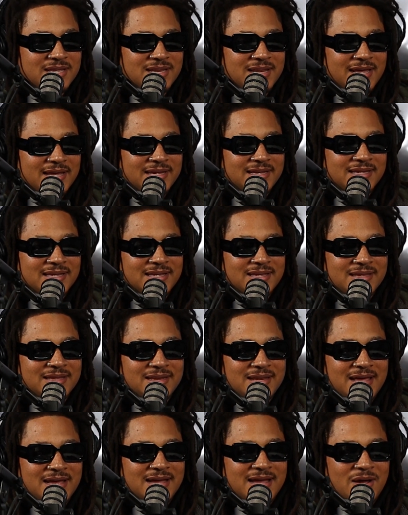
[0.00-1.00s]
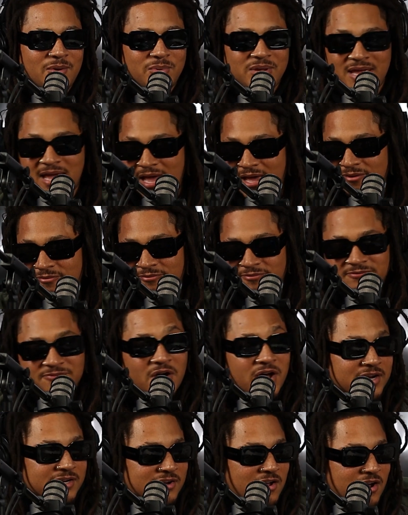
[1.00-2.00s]
Like we had
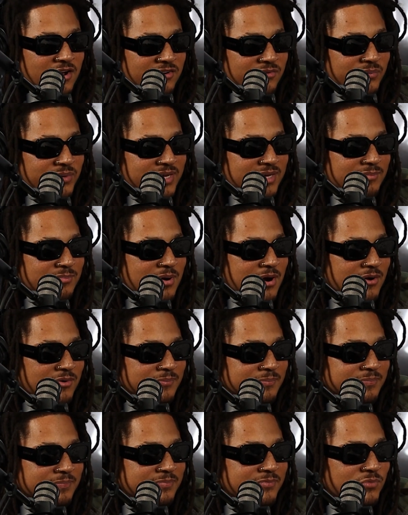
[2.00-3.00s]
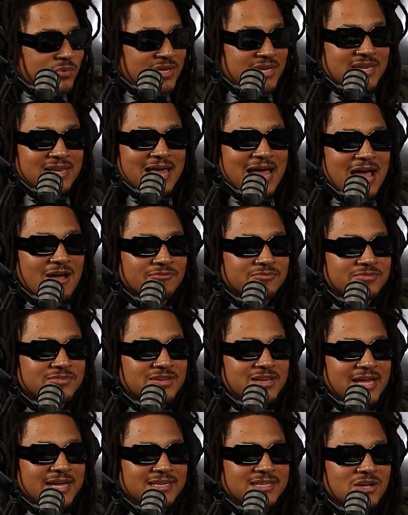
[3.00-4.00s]
fun on weed, bro. We laughed
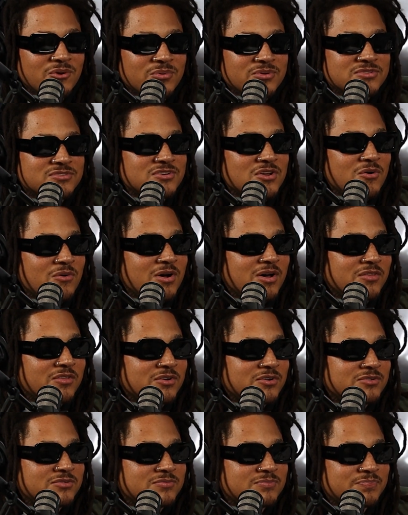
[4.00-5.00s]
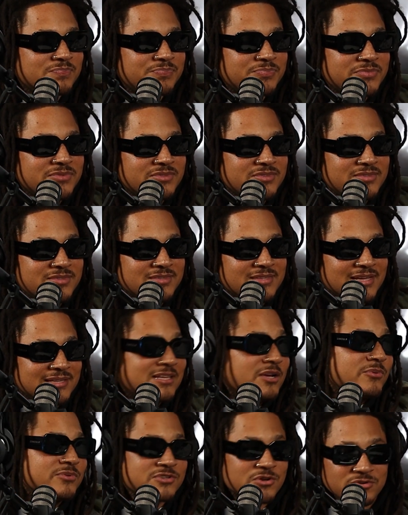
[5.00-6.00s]
like there was no other, like
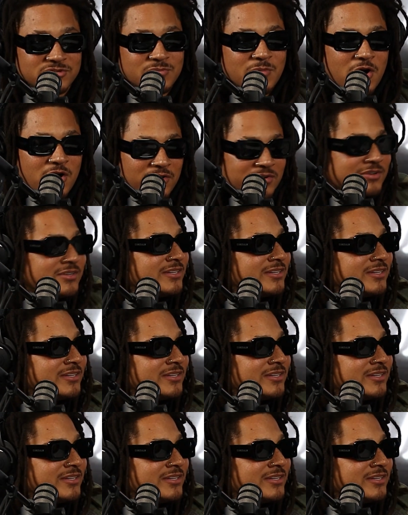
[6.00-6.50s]
there was no tomorrow.